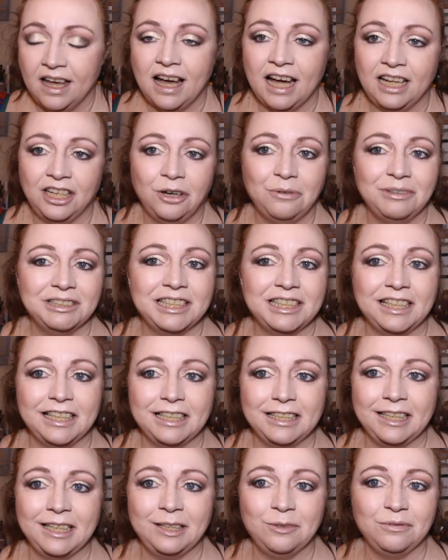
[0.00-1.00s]
I know I said
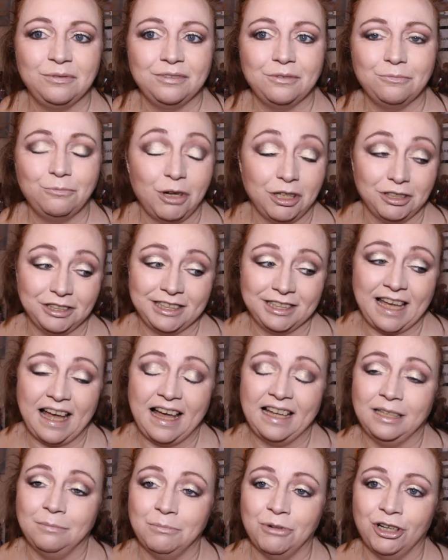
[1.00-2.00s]
I didn't want to
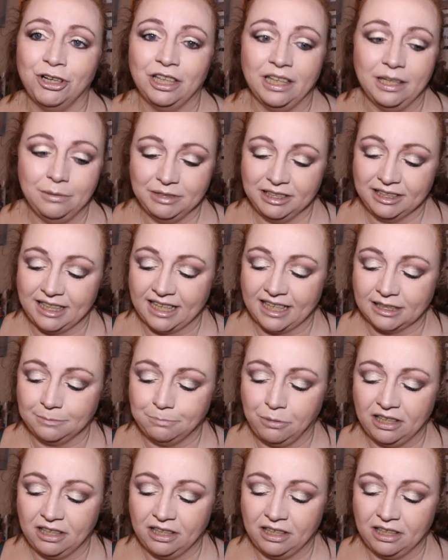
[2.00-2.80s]
get any more lipsticks,